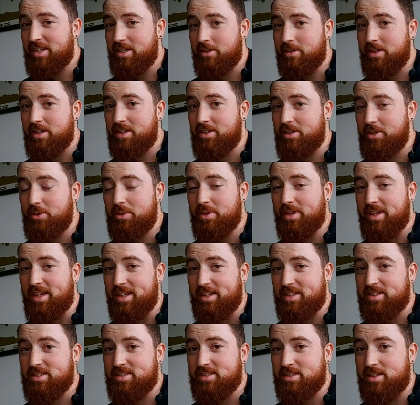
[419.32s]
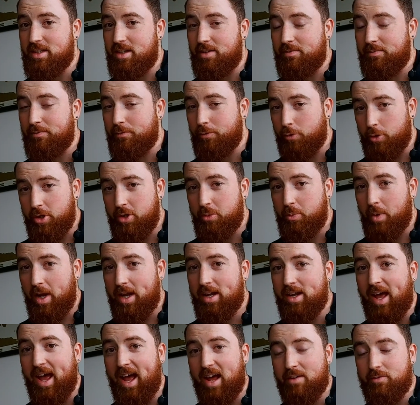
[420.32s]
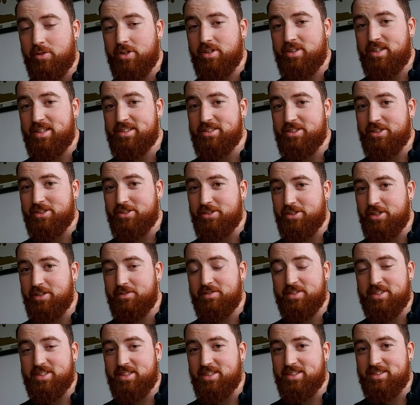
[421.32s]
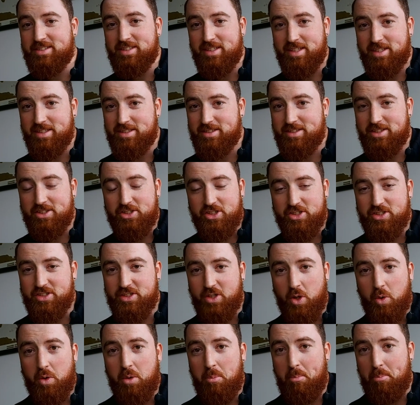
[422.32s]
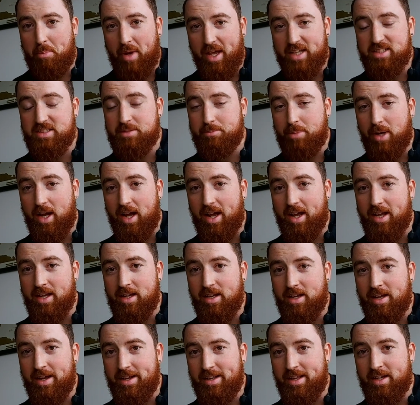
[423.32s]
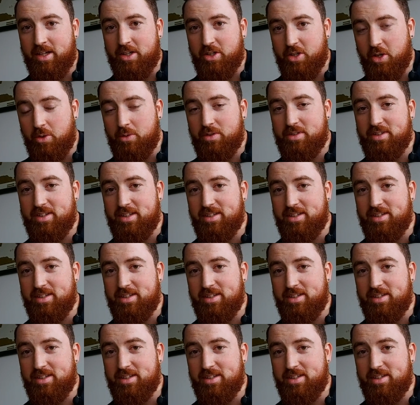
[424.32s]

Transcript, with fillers: like you can do this, a free way to advertise your services is to just go to Best Buy and then go